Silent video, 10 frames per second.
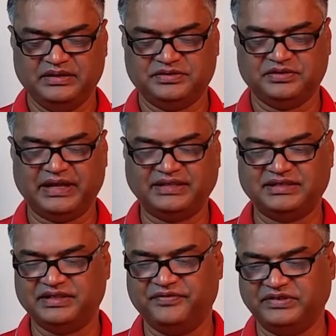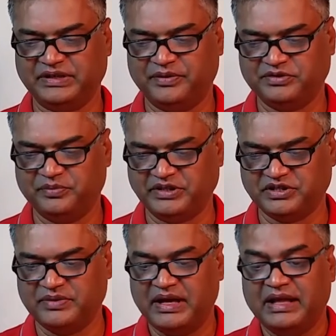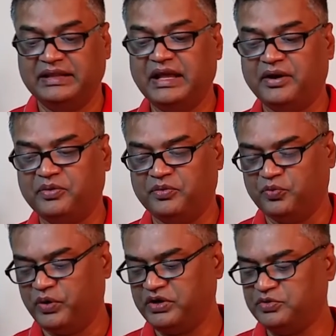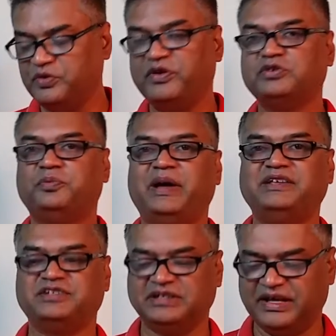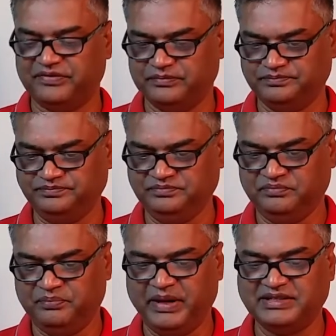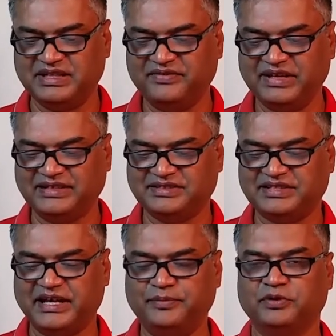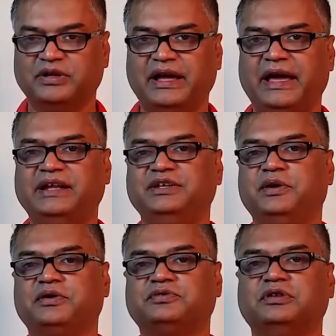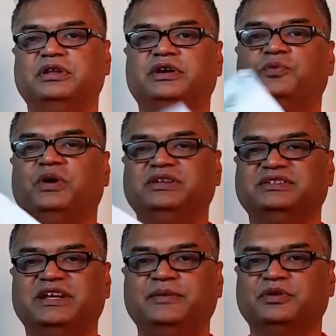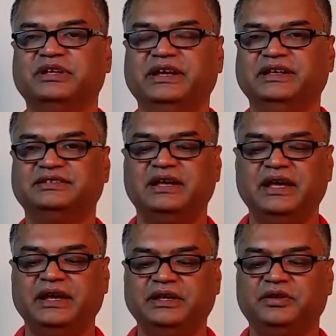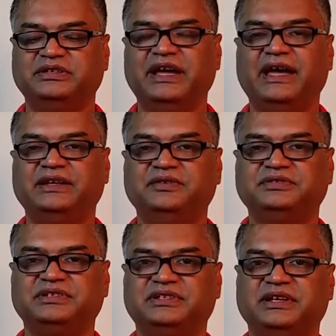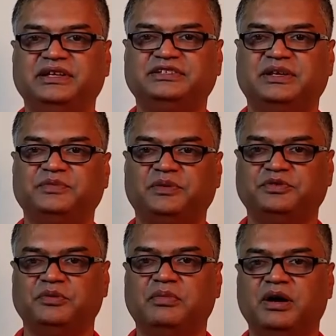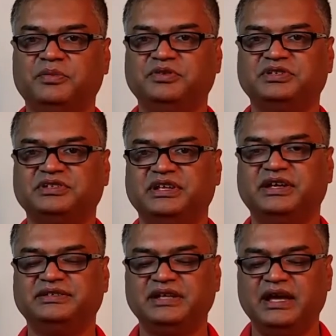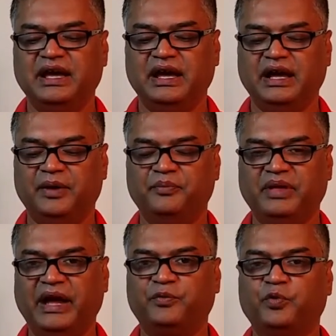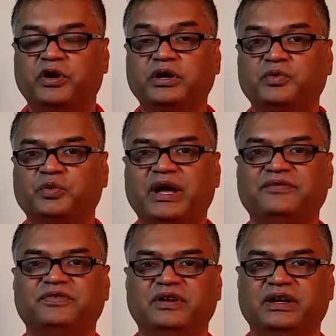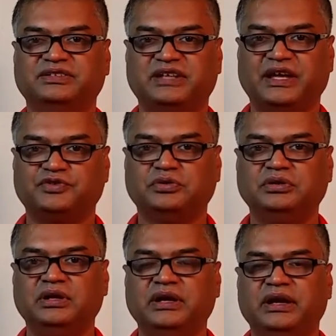So that's the difference I want to mention. Now we're going to move on to page 11. Page 11 has a table, and you're going to learn what a table is. Your dad uses this, sometimes your mom uses this. At work we have a schedule.